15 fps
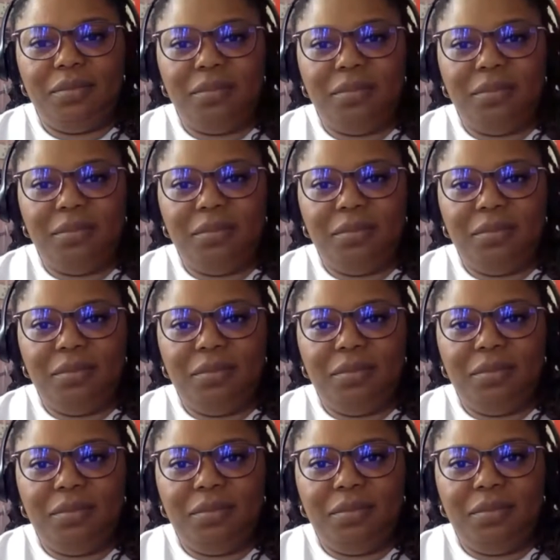
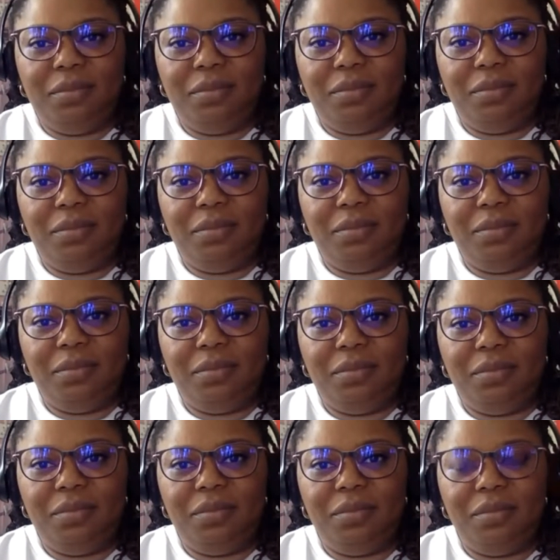
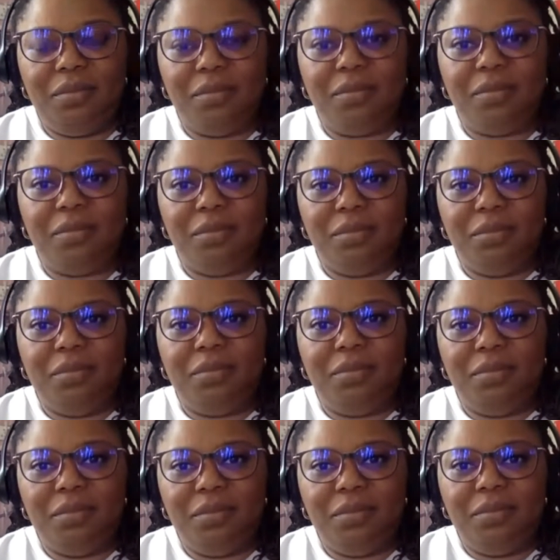
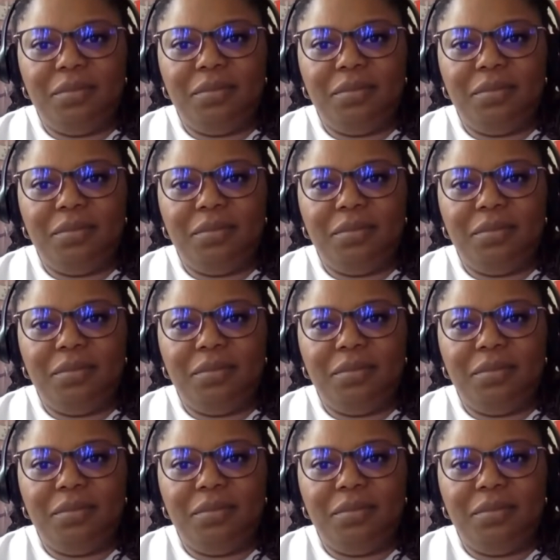[no speech]